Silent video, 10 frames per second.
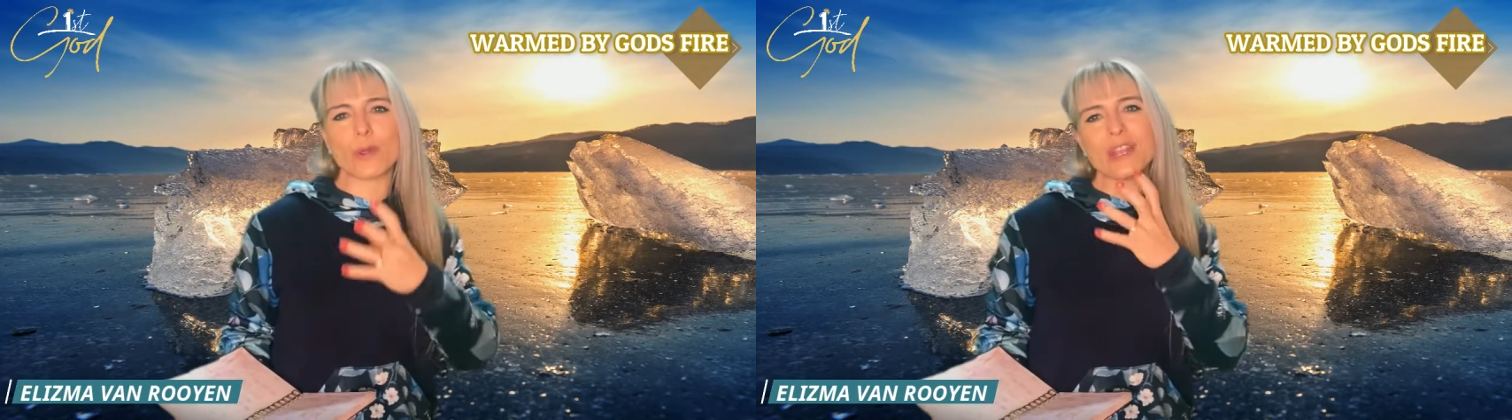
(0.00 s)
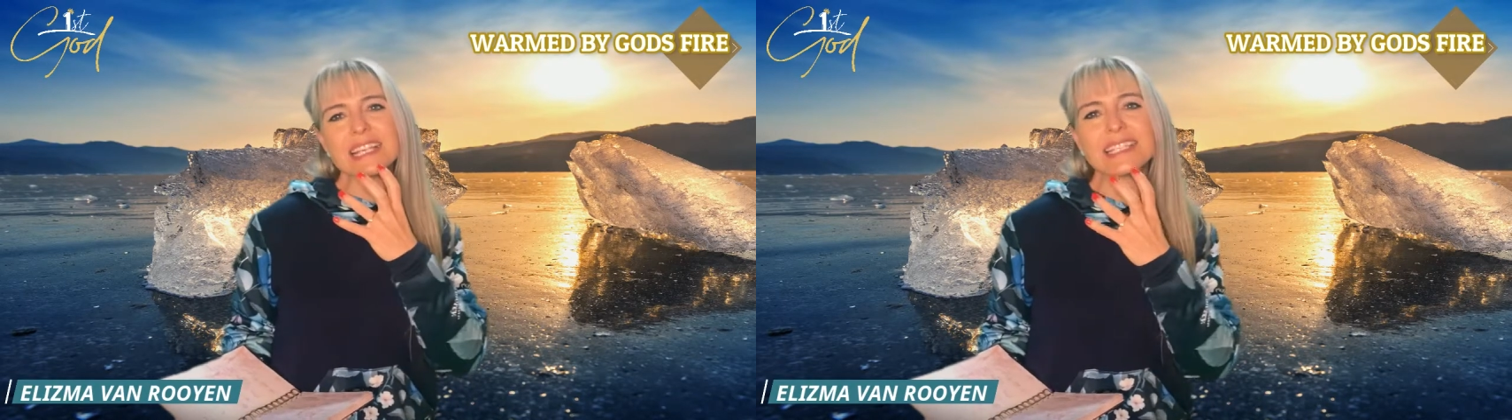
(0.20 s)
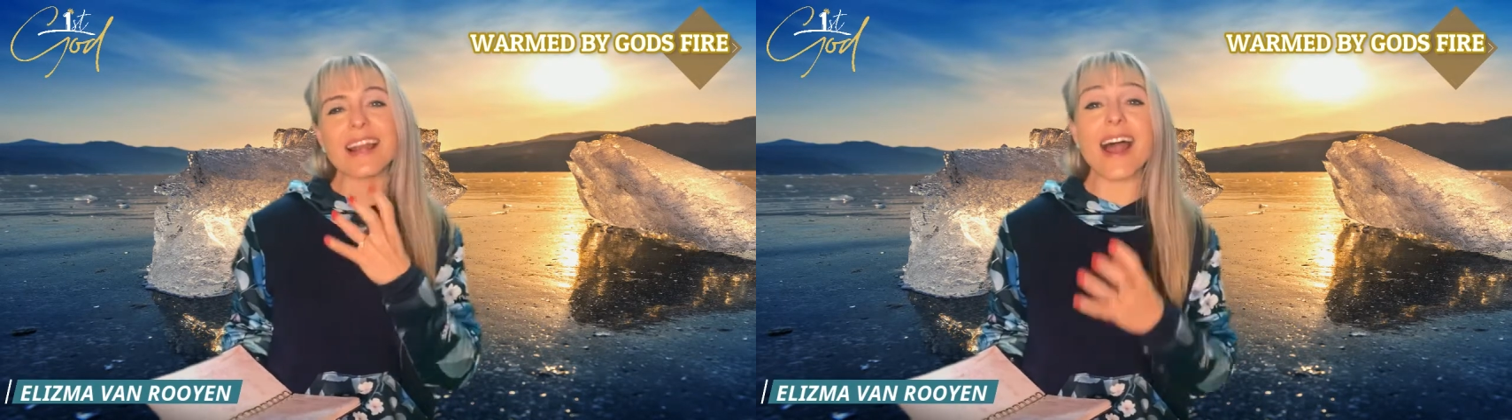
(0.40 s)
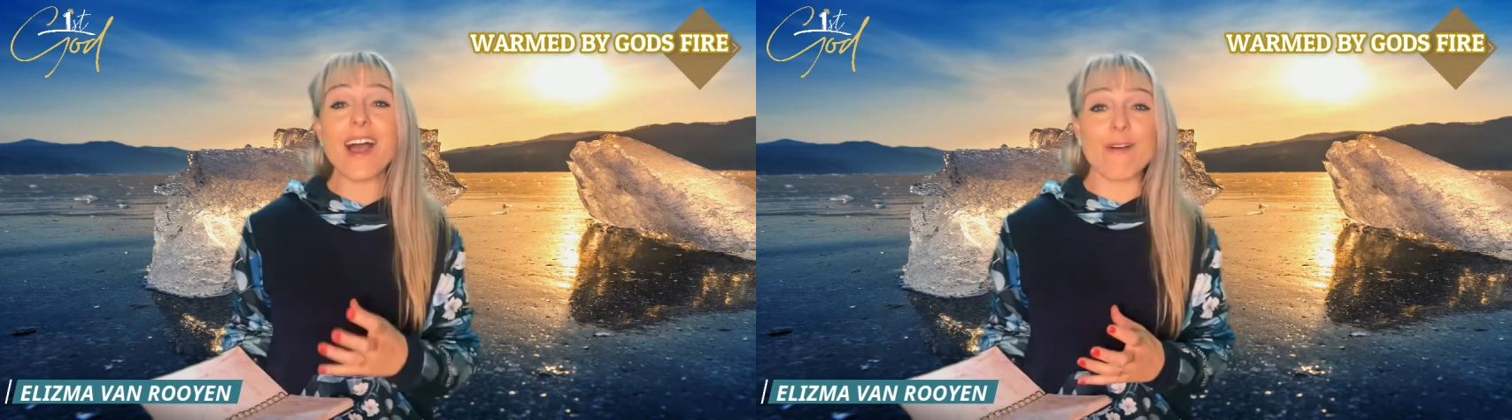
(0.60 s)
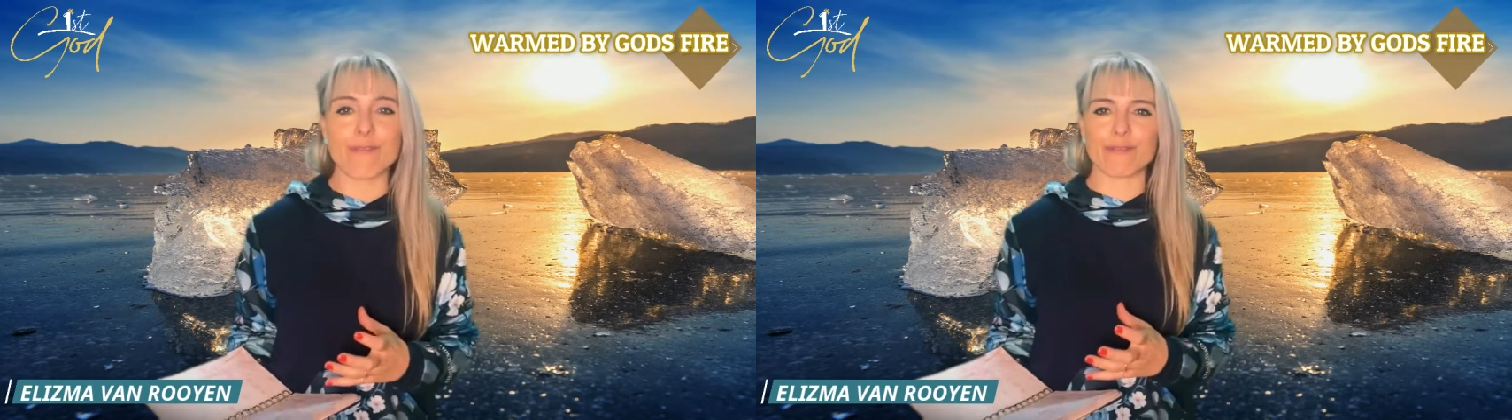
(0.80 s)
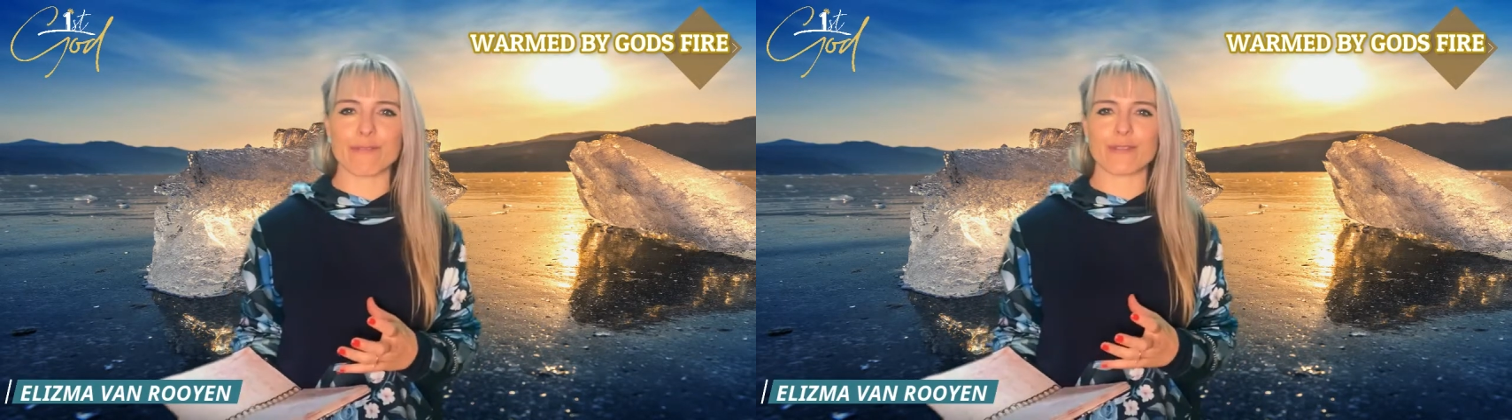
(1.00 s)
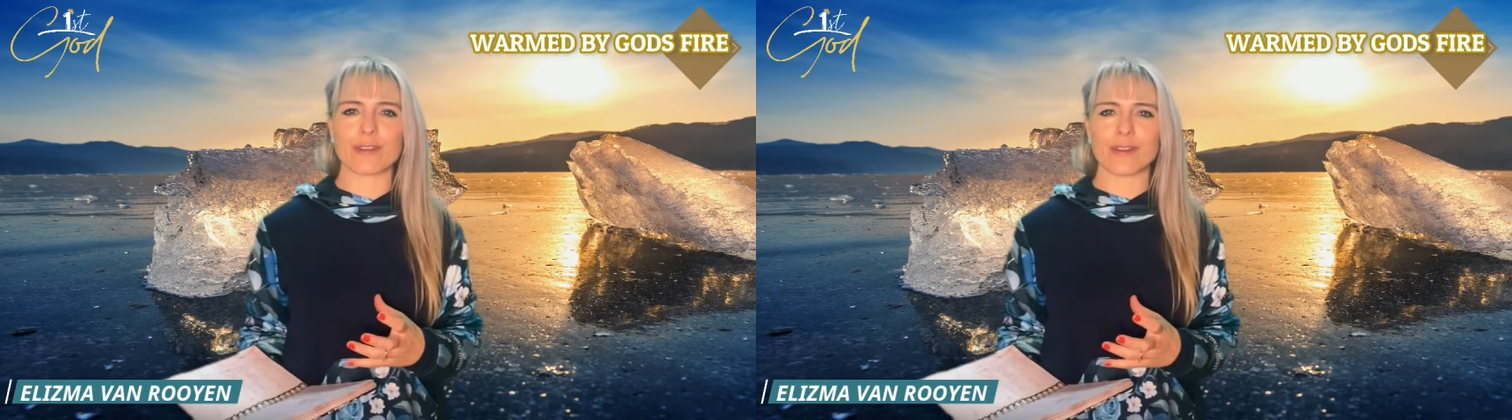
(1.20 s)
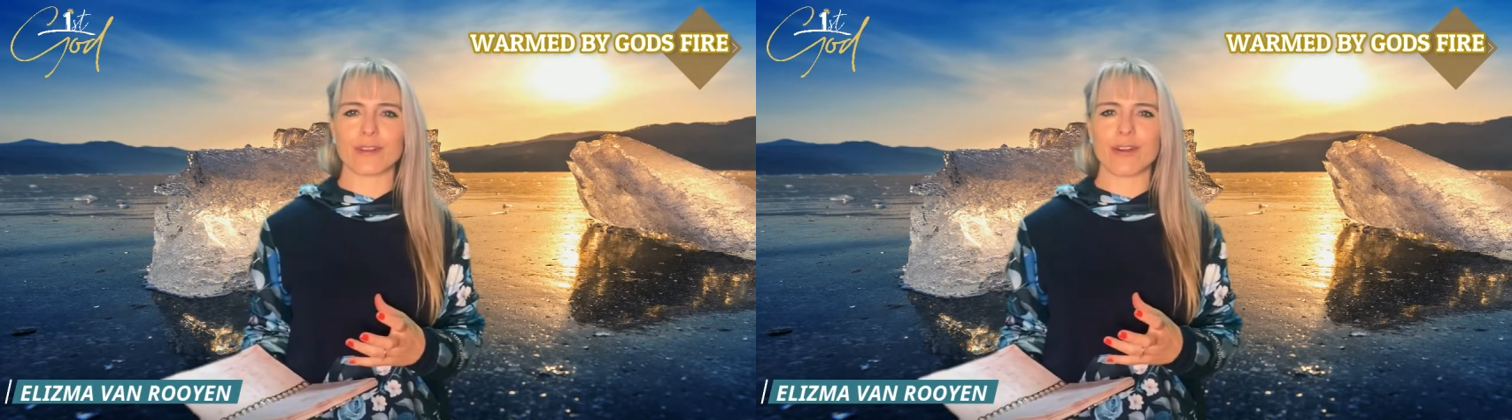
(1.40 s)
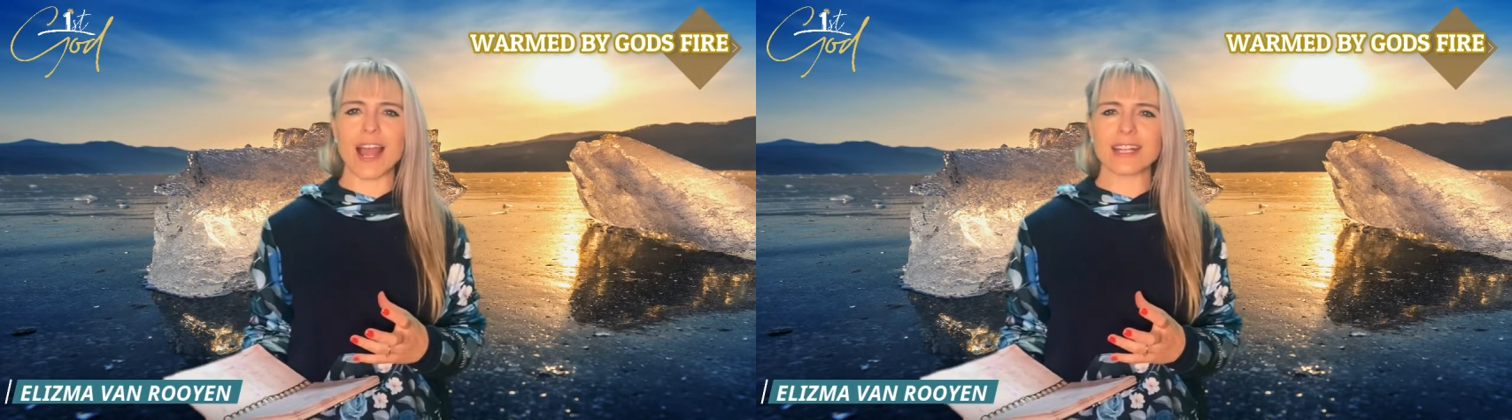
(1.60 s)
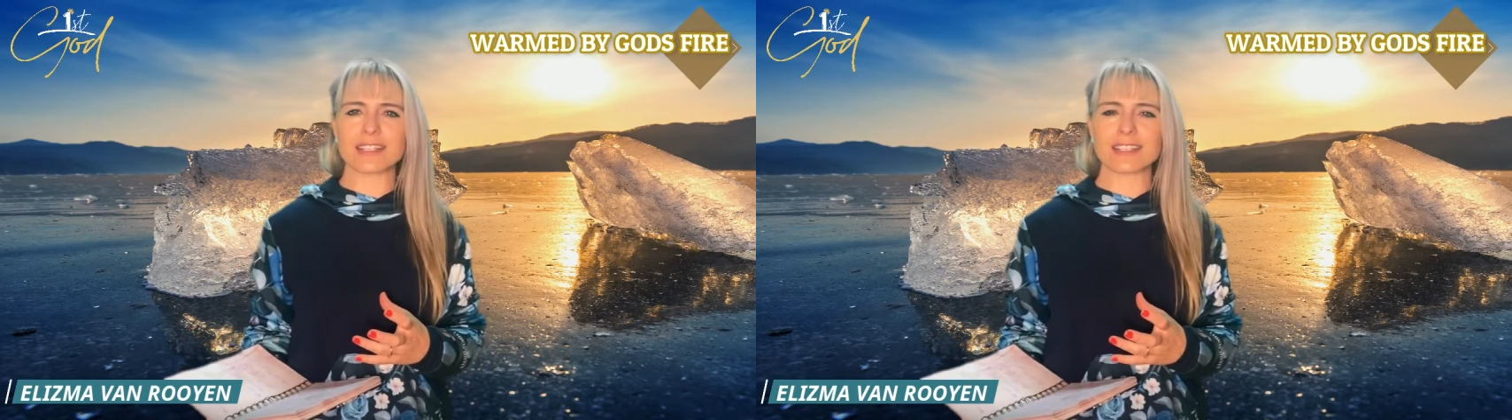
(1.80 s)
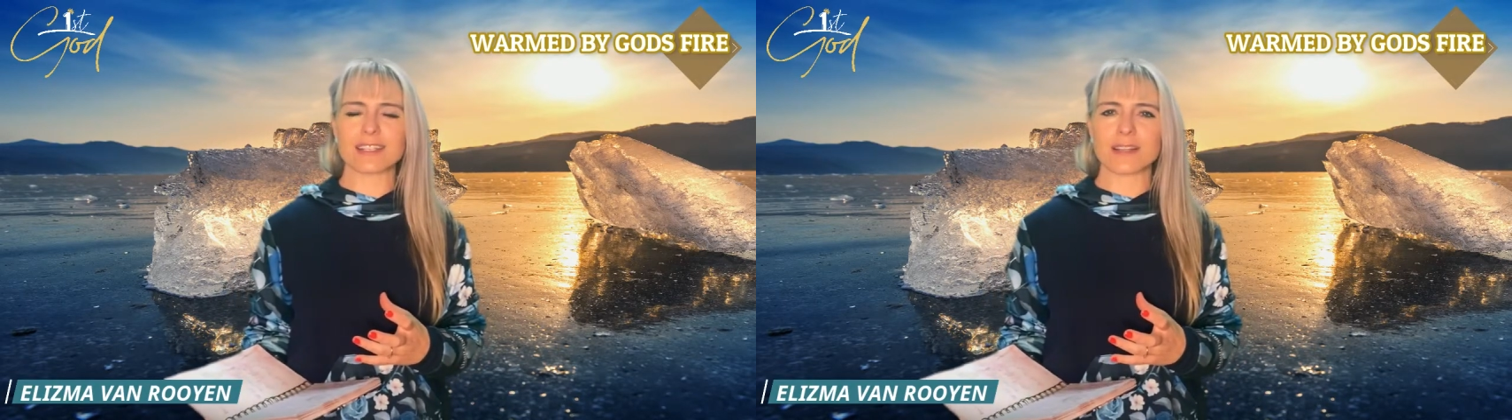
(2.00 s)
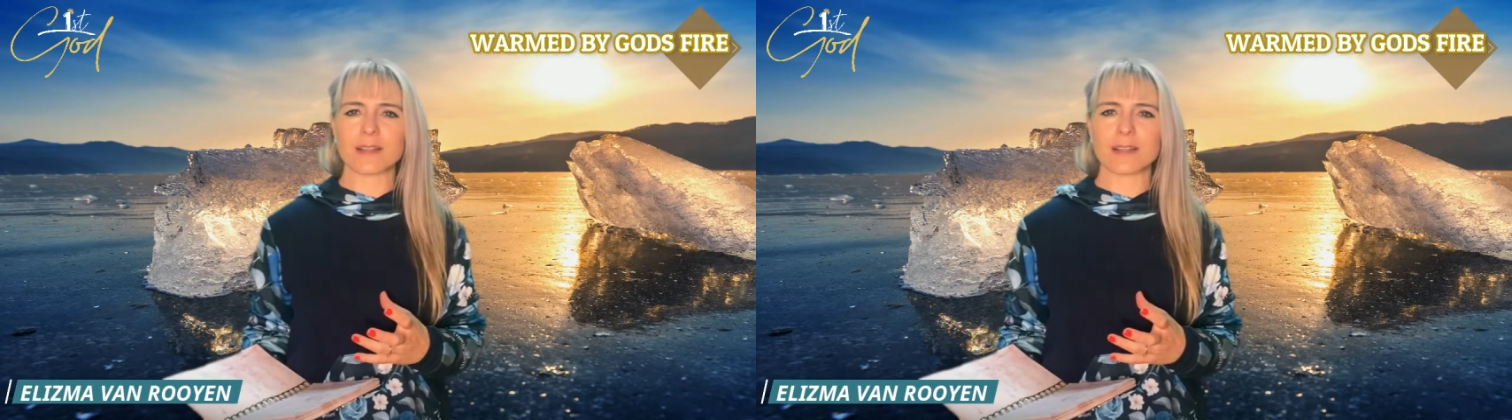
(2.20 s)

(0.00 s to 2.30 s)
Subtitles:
with His love, right?